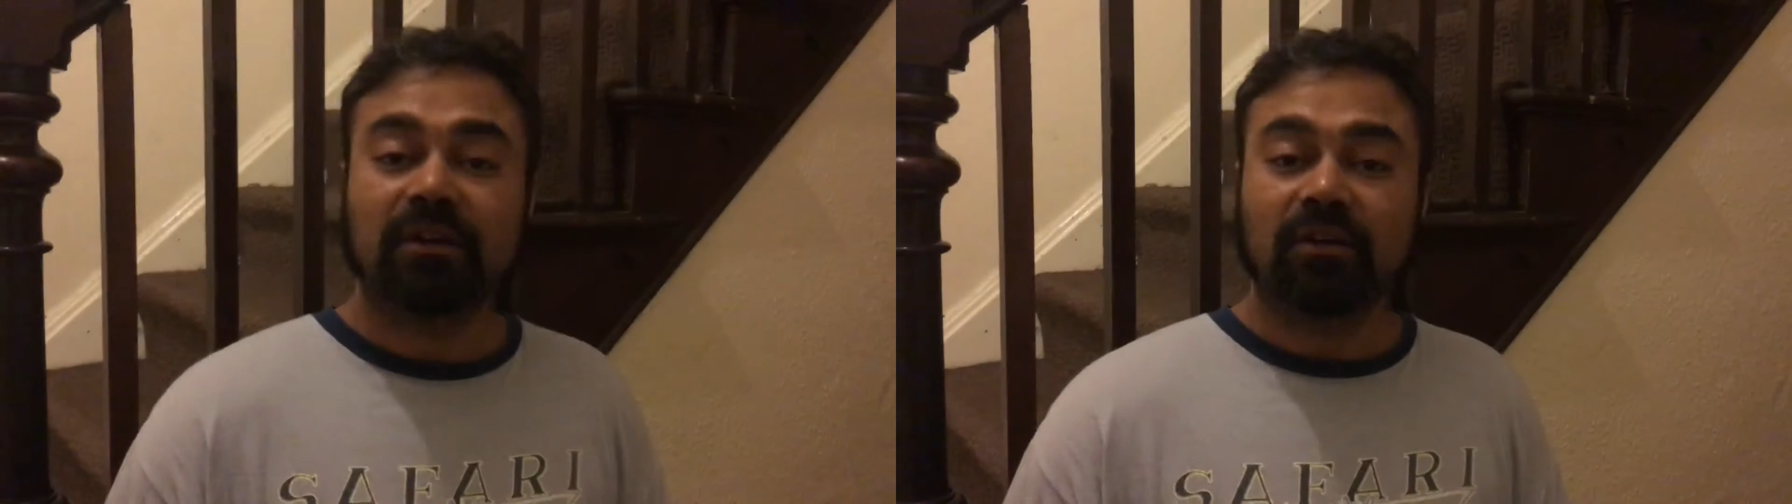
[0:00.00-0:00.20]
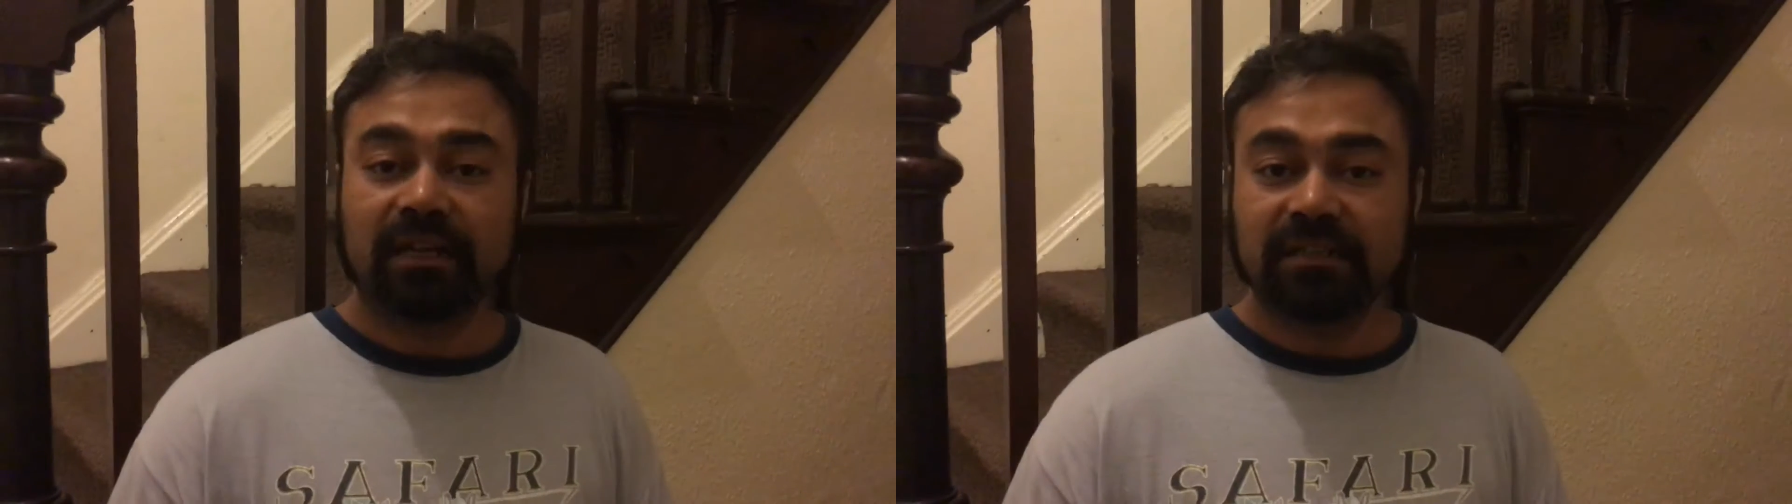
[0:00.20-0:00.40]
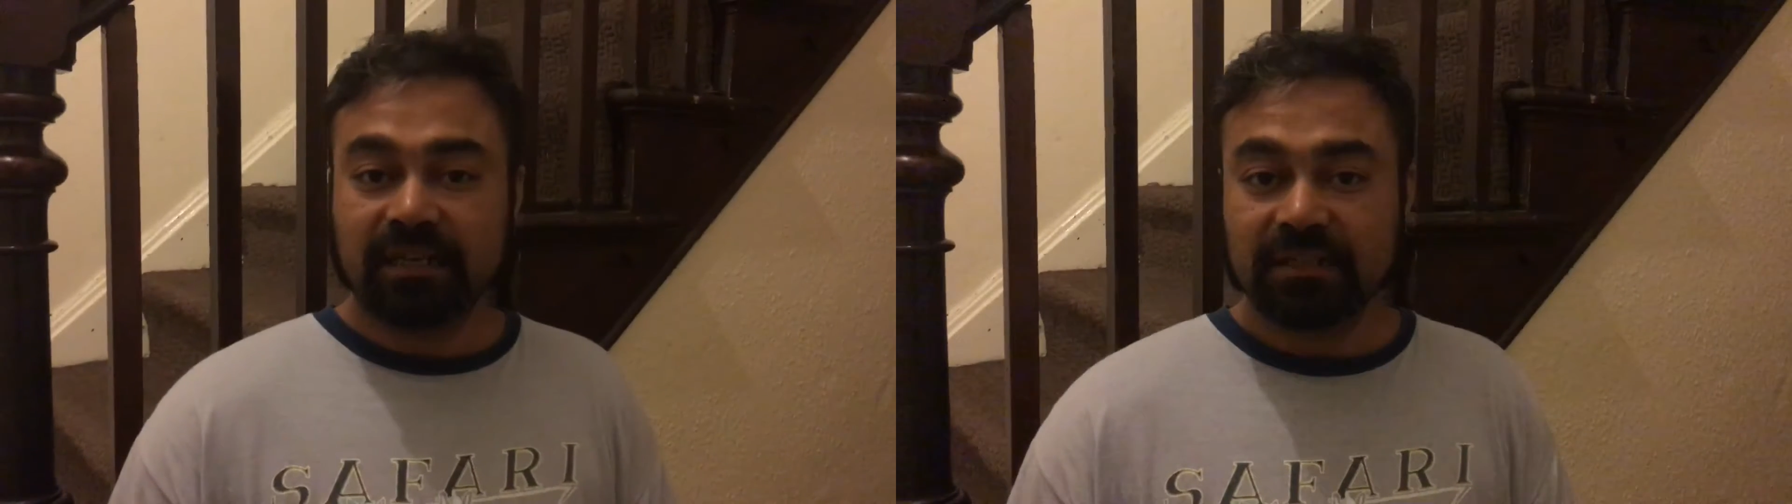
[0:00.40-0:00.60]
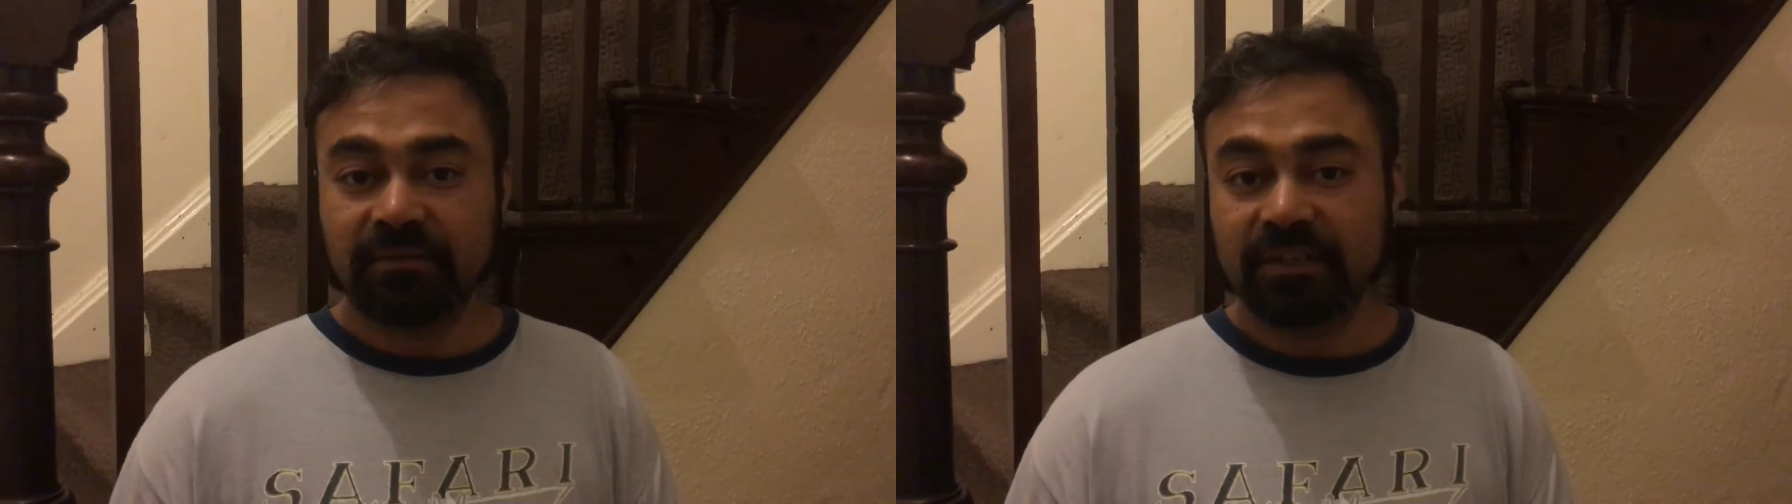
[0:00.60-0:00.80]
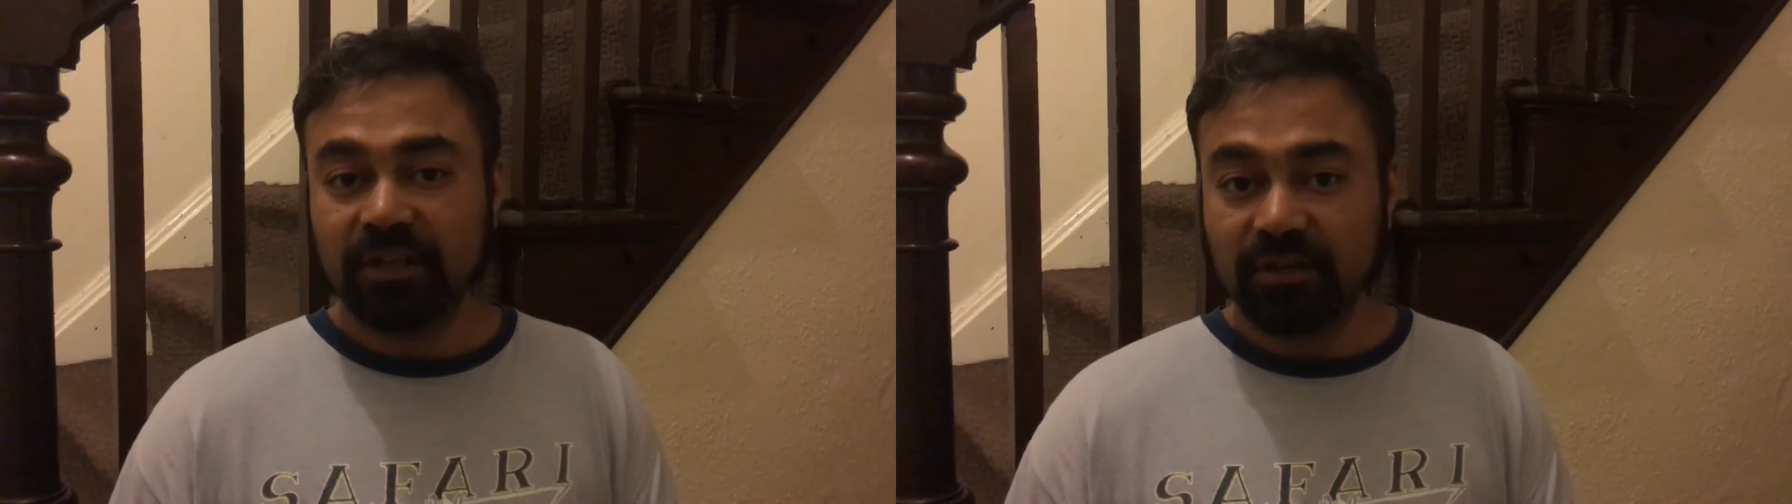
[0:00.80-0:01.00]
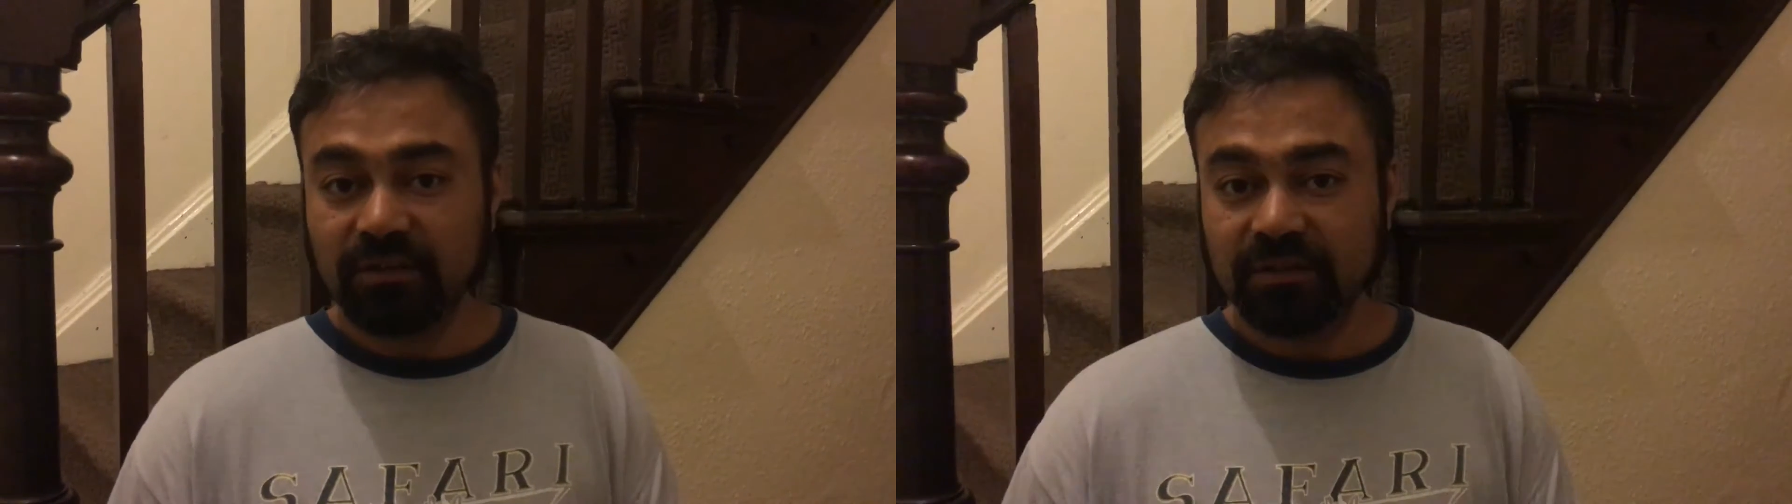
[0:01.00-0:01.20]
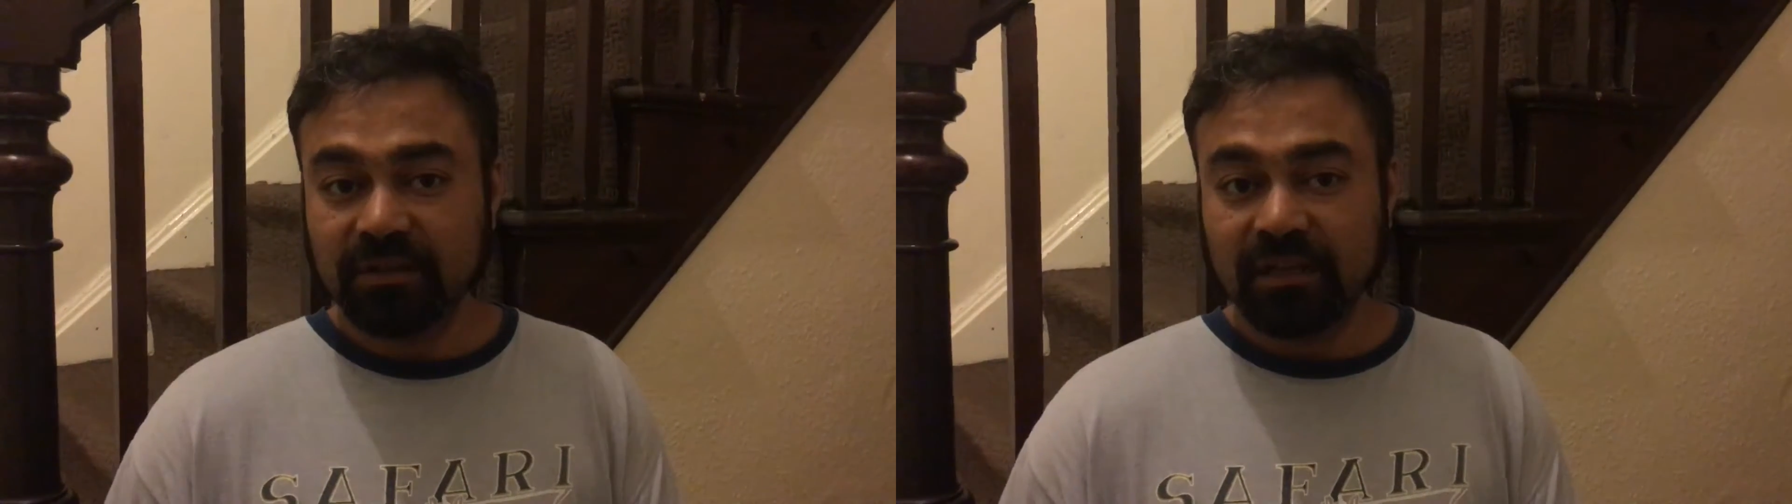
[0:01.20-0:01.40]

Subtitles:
got in touch with you.